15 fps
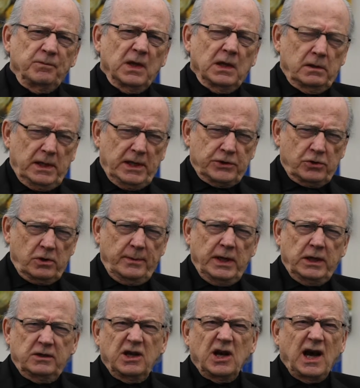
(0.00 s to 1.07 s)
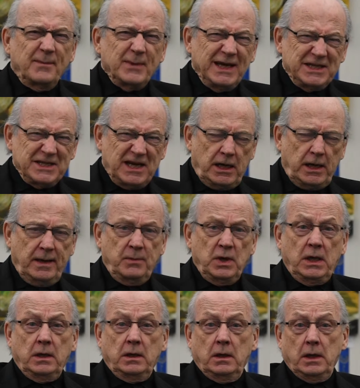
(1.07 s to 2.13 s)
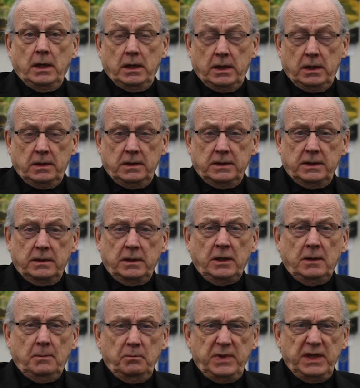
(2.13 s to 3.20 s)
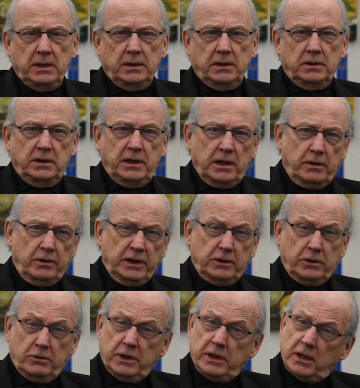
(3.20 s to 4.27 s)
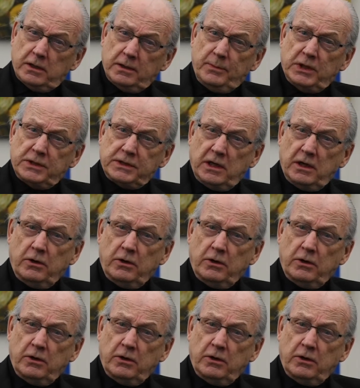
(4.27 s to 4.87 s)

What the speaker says: lecture about comic timing and being in character, and how the best